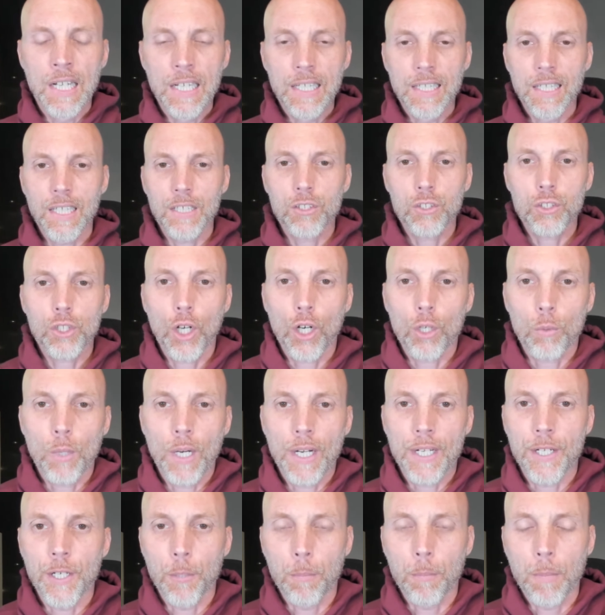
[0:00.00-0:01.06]
Let's start
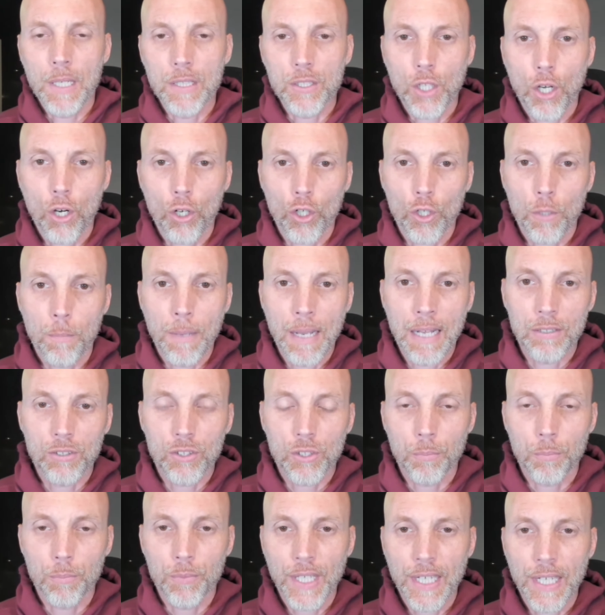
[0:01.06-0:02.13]
right here by talking about
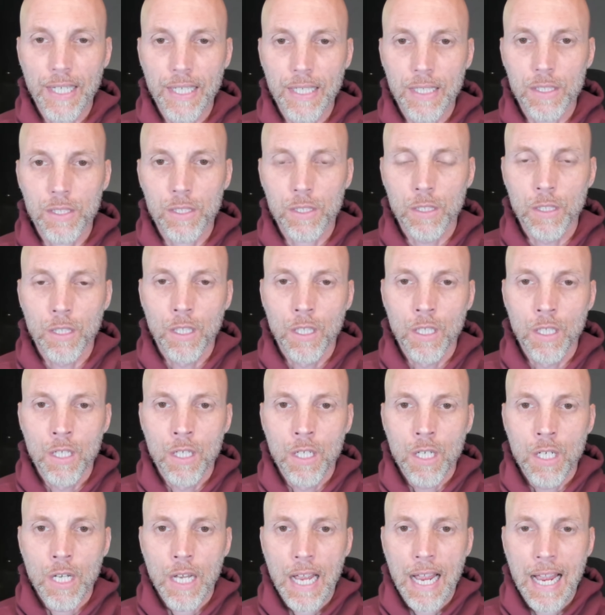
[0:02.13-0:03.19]
some things
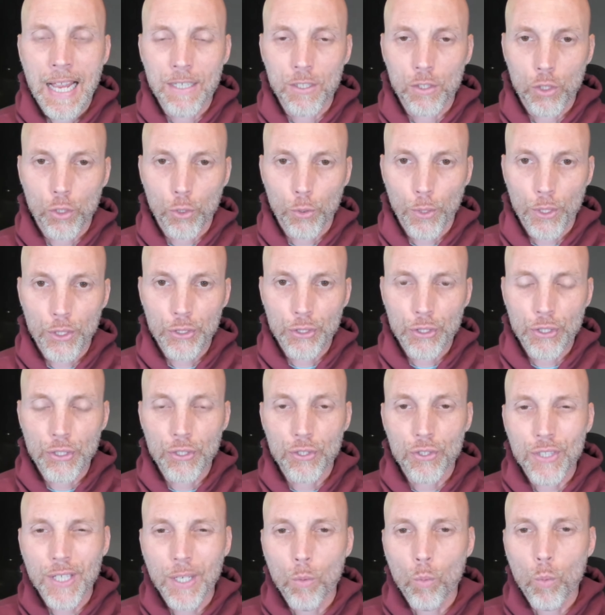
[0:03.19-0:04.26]
as
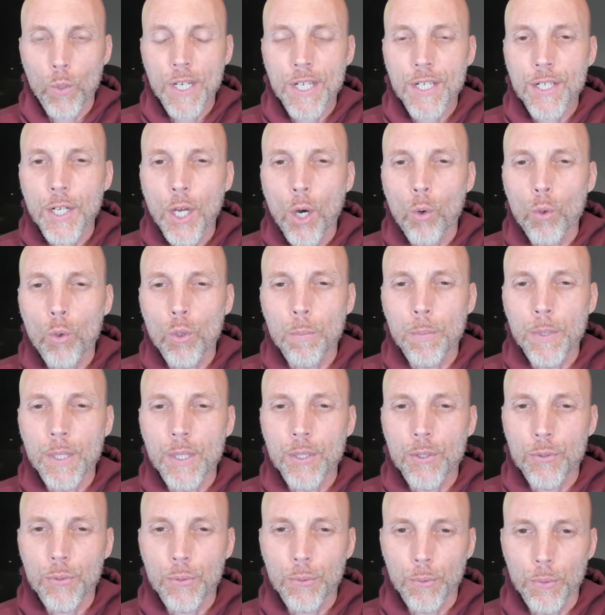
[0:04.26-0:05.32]
Christians that we know to be
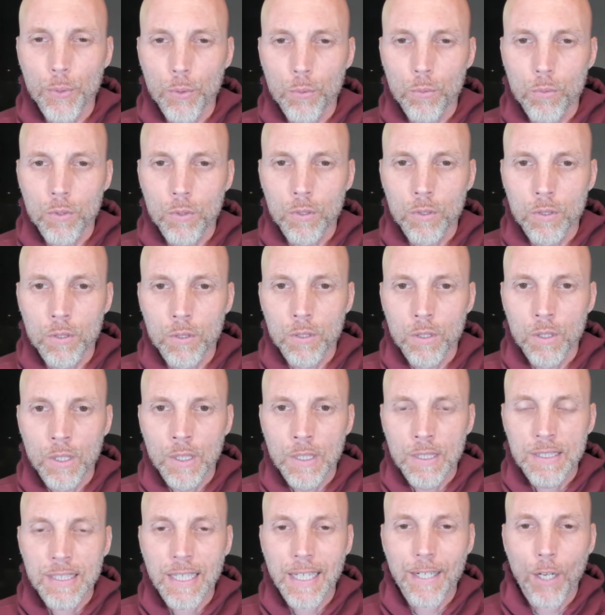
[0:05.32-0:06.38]
true
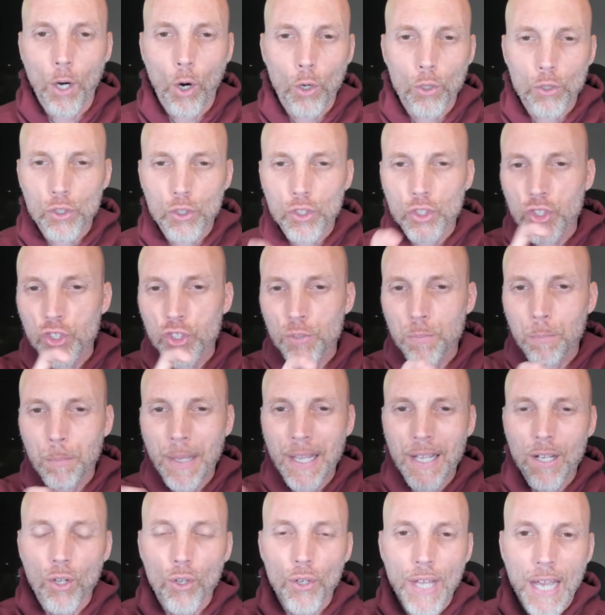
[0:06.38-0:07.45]
that aren't
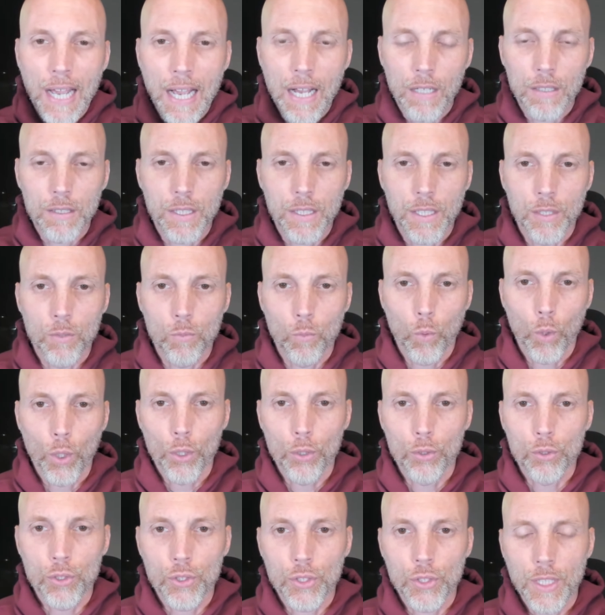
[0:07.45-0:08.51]
spelled out in
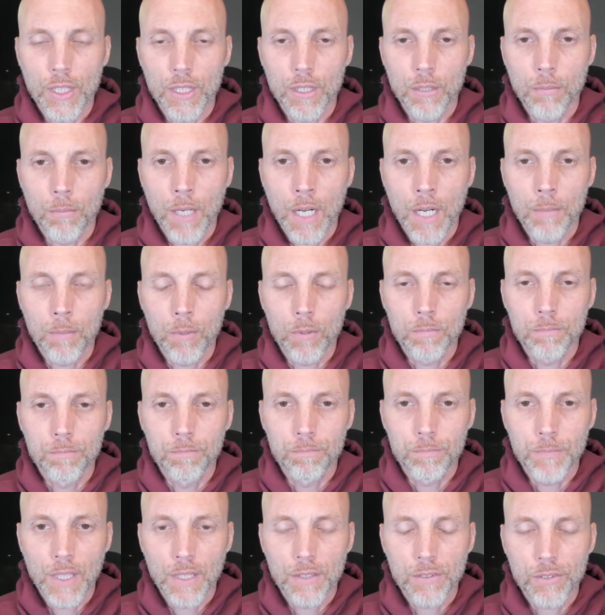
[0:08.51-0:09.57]
words in the Bible,
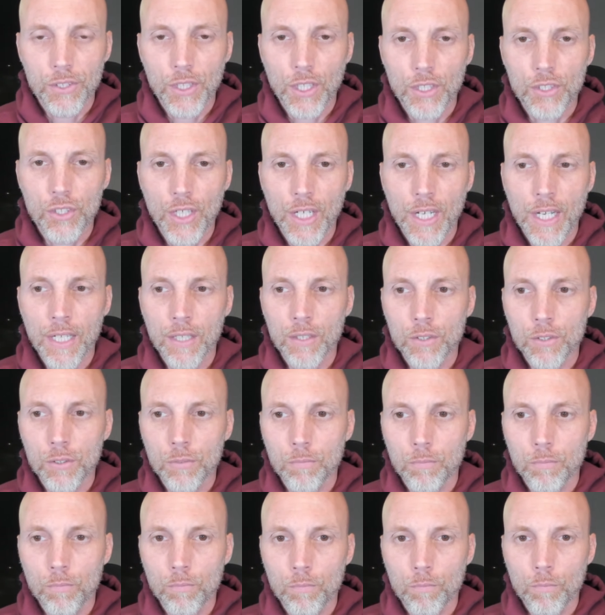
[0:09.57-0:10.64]
such as
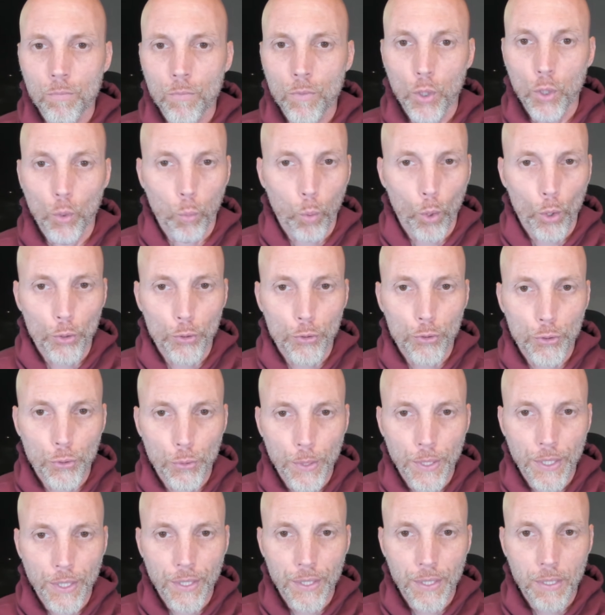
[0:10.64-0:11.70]
the word
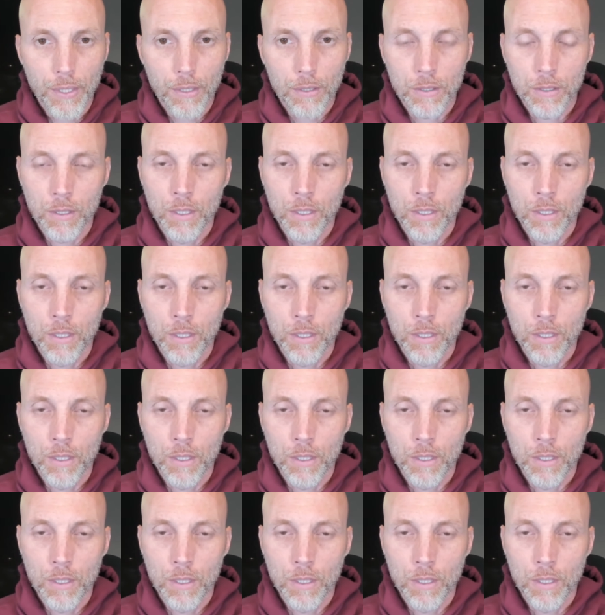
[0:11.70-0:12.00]
Trinity.